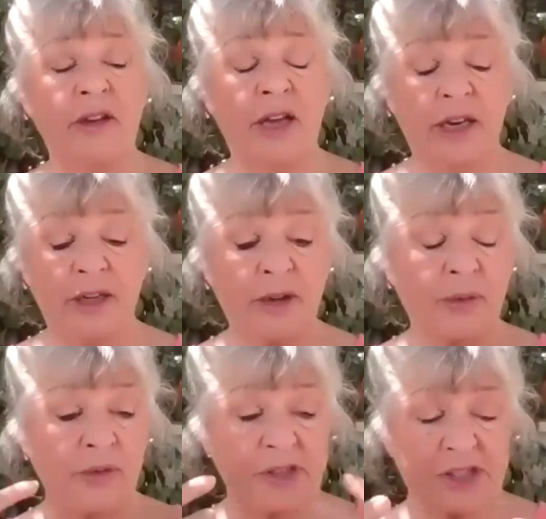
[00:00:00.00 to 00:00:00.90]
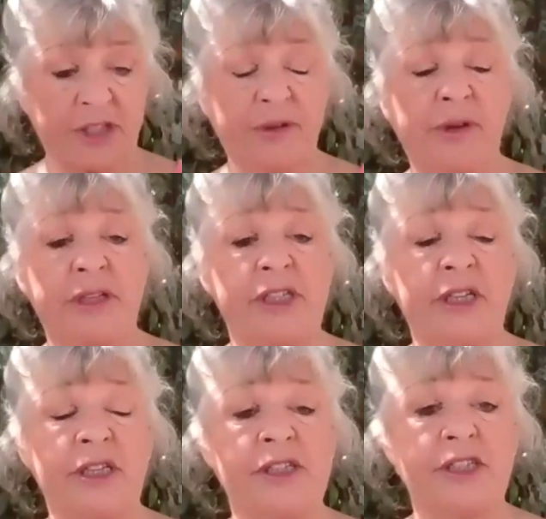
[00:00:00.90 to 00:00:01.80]
and I know what the series
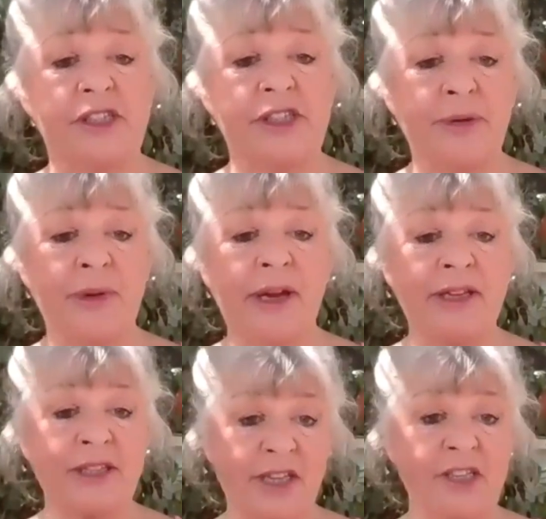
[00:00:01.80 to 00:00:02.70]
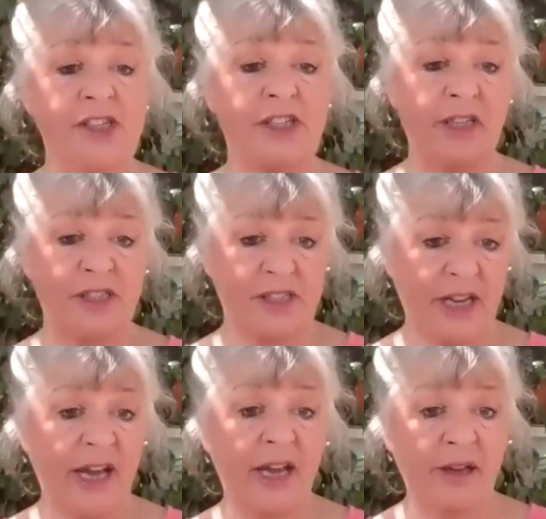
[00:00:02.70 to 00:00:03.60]
is. So my intention is to
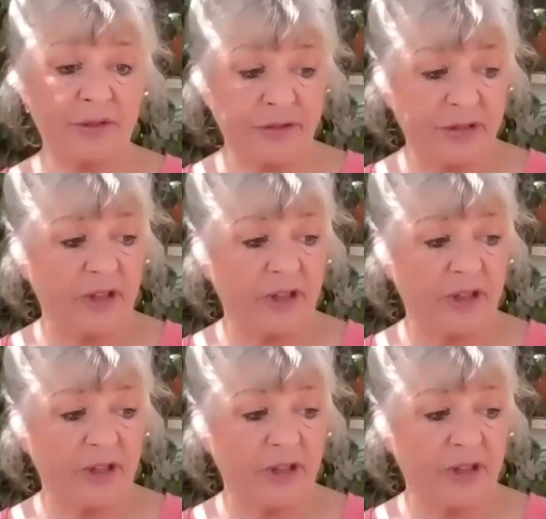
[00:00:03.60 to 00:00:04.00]
have,